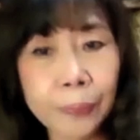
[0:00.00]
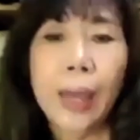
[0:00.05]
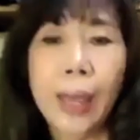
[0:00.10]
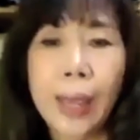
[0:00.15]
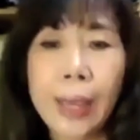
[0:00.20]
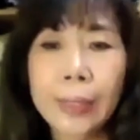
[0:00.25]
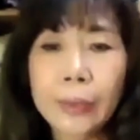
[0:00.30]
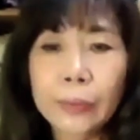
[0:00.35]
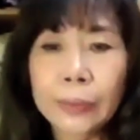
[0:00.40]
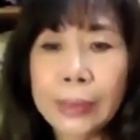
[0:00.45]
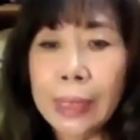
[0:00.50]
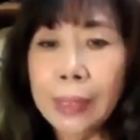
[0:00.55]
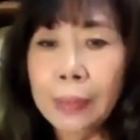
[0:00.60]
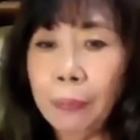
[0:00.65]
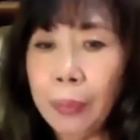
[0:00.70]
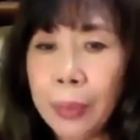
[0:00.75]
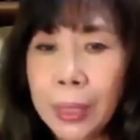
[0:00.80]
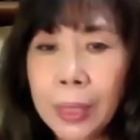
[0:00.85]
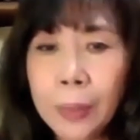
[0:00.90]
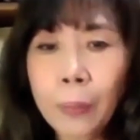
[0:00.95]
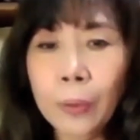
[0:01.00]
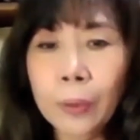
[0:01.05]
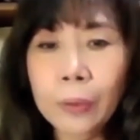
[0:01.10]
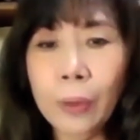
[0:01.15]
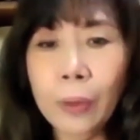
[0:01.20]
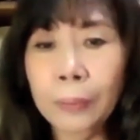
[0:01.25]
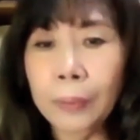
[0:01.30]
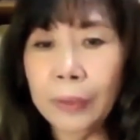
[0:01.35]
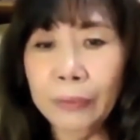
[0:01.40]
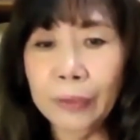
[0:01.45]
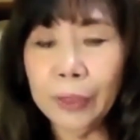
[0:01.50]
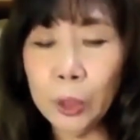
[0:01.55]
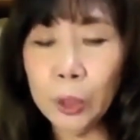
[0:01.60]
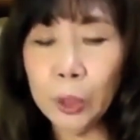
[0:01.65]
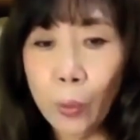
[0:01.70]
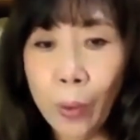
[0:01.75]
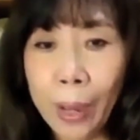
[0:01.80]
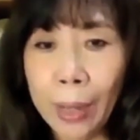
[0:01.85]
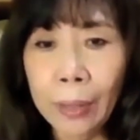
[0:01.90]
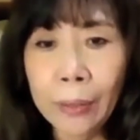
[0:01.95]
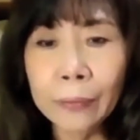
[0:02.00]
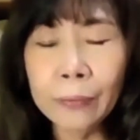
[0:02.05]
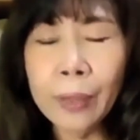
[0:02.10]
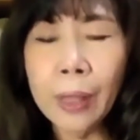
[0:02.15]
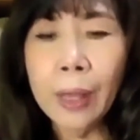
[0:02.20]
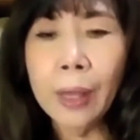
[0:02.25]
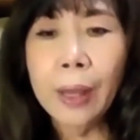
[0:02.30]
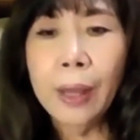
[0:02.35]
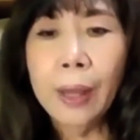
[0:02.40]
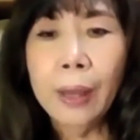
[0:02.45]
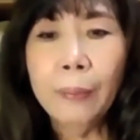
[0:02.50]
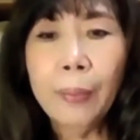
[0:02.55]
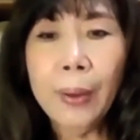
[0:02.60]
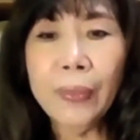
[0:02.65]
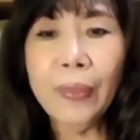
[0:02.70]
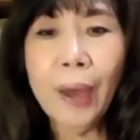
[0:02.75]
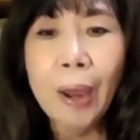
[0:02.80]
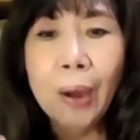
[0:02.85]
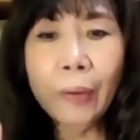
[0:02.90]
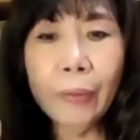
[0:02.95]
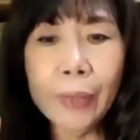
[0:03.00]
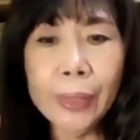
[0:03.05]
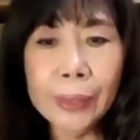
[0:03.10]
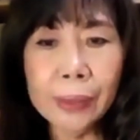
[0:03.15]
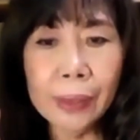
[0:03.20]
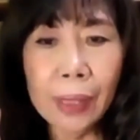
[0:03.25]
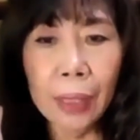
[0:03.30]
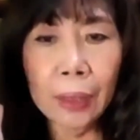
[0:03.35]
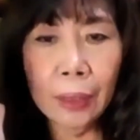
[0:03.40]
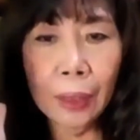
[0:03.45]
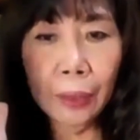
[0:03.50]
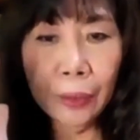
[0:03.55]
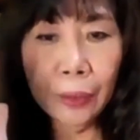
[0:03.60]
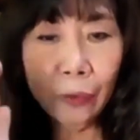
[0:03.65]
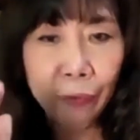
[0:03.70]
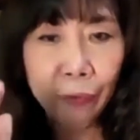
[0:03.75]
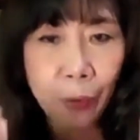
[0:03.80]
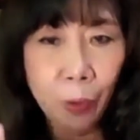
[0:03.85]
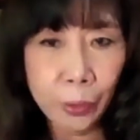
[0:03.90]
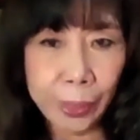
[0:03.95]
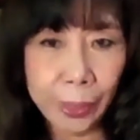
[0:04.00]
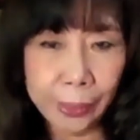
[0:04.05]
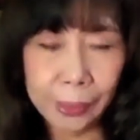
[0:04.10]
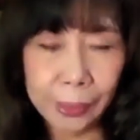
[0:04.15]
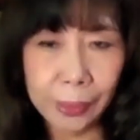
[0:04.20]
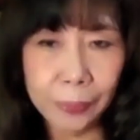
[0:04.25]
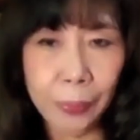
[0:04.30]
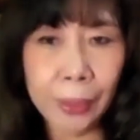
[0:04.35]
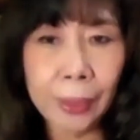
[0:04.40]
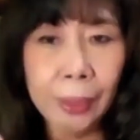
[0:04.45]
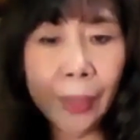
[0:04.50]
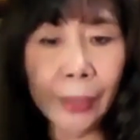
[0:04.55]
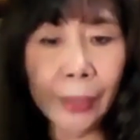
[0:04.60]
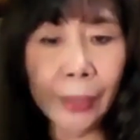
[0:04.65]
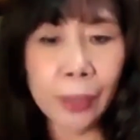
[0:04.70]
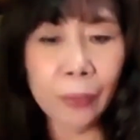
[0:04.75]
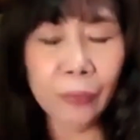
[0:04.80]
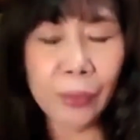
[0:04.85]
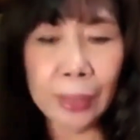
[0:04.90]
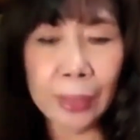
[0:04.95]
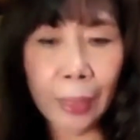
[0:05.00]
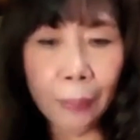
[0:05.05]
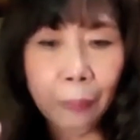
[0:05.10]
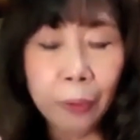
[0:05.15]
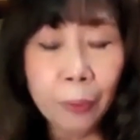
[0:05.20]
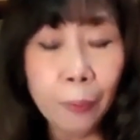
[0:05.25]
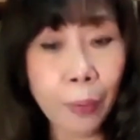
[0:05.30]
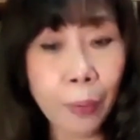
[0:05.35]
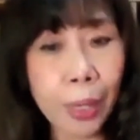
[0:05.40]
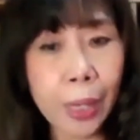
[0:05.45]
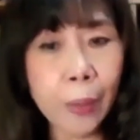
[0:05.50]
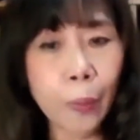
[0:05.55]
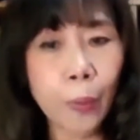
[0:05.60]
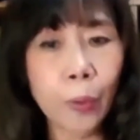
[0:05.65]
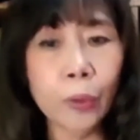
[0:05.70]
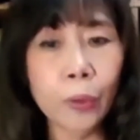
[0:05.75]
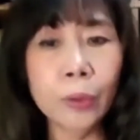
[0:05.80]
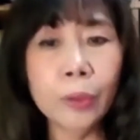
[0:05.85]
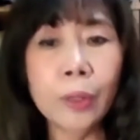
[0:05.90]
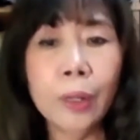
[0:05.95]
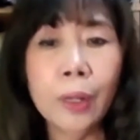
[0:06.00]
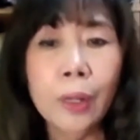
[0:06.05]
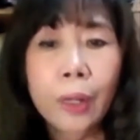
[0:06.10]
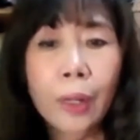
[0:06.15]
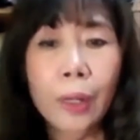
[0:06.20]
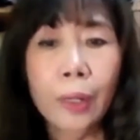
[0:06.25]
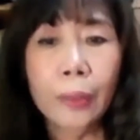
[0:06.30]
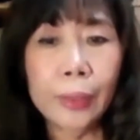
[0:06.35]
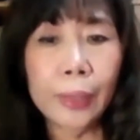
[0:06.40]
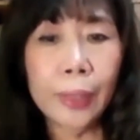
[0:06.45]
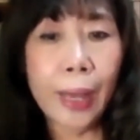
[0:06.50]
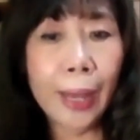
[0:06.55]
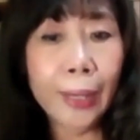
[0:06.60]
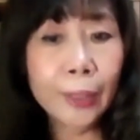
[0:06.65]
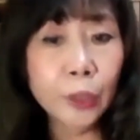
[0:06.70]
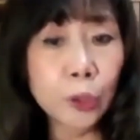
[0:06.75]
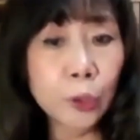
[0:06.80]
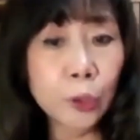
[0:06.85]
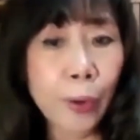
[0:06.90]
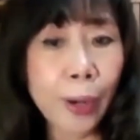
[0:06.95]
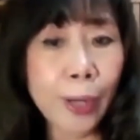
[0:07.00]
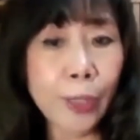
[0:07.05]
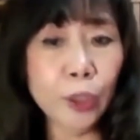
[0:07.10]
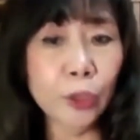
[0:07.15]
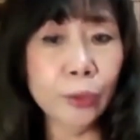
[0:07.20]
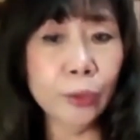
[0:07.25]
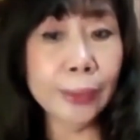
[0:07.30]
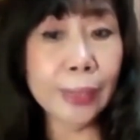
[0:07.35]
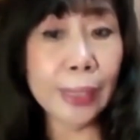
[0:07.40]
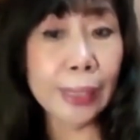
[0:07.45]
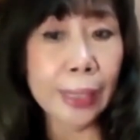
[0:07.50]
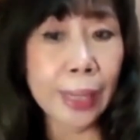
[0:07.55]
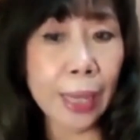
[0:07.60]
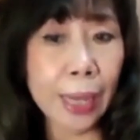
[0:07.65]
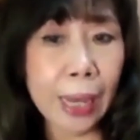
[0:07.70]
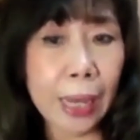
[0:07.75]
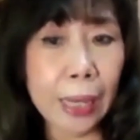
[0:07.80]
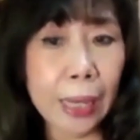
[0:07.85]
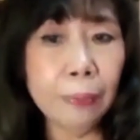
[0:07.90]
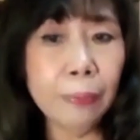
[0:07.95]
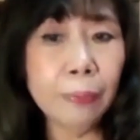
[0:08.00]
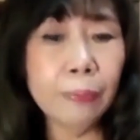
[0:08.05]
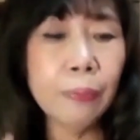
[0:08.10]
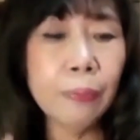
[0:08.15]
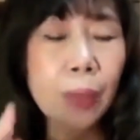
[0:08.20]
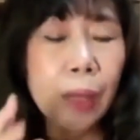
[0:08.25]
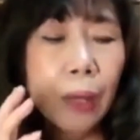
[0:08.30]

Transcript: 8 or 10 people, or even 12, but there is a lot of focus because of the number of people, the extraterrestrials that came,